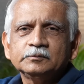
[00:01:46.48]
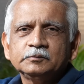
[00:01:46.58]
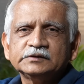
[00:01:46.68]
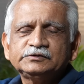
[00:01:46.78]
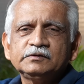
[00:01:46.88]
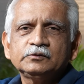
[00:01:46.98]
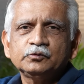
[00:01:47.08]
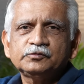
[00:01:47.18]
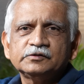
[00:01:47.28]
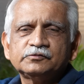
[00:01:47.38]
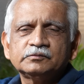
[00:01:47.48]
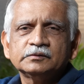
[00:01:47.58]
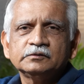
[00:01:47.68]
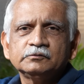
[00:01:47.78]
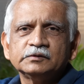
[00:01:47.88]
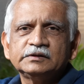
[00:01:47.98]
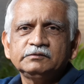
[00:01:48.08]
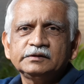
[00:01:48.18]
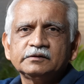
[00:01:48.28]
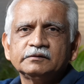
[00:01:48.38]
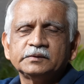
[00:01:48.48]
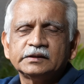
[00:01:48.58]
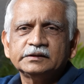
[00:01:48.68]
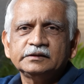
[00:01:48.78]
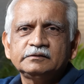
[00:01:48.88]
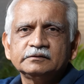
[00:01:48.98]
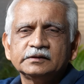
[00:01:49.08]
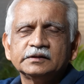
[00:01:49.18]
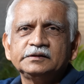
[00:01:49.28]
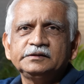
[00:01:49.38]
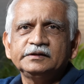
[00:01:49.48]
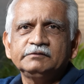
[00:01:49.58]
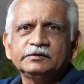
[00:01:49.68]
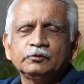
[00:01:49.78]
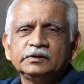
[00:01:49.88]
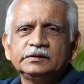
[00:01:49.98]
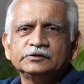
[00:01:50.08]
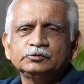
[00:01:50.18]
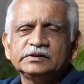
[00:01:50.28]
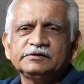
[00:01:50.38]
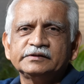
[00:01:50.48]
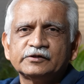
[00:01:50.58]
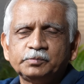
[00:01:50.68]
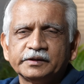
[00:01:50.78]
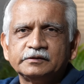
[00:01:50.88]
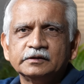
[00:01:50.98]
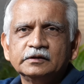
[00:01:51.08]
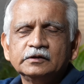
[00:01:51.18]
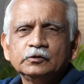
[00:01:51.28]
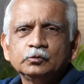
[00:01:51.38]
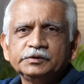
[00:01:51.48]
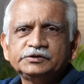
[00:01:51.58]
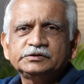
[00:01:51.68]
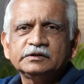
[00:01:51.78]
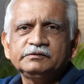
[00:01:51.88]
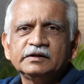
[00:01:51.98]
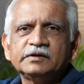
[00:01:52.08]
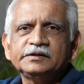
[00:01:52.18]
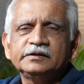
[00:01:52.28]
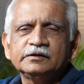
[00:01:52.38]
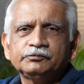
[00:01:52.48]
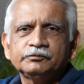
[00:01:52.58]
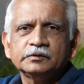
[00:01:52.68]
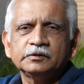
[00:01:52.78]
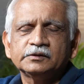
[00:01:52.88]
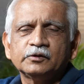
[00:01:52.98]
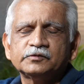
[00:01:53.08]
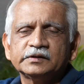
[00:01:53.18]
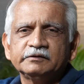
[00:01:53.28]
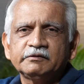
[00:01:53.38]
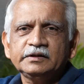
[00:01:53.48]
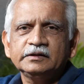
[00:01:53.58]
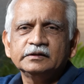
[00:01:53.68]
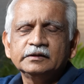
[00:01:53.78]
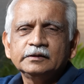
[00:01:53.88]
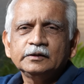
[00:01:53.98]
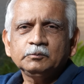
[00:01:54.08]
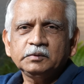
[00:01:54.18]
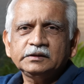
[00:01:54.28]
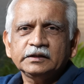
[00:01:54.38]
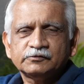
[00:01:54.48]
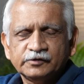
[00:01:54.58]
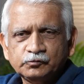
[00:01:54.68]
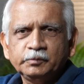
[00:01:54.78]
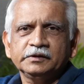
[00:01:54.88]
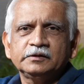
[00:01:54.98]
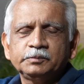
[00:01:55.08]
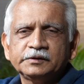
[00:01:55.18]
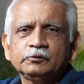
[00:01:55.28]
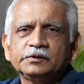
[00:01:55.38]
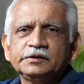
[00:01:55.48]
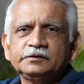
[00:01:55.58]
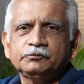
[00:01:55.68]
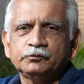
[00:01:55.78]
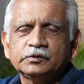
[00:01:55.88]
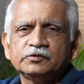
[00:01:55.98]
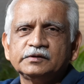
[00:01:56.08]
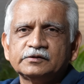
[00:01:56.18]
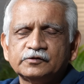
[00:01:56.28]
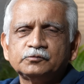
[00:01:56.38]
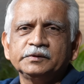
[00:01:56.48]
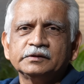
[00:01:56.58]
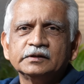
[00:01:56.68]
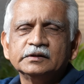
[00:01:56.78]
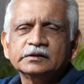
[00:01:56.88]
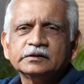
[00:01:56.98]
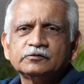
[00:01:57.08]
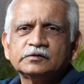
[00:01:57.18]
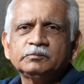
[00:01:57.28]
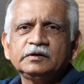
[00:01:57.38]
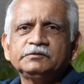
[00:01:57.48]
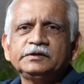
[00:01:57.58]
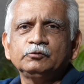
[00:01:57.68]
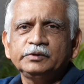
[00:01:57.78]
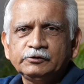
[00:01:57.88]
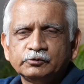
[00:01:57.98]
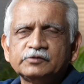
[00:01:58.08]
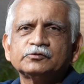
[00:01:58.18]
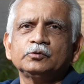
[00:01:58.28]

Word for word: Much of the courses, whatever are in the market, are already dealing with only the education aspect, which we have had enough all across the country. But assessment, particularly the focus on assessment, is something very unique to this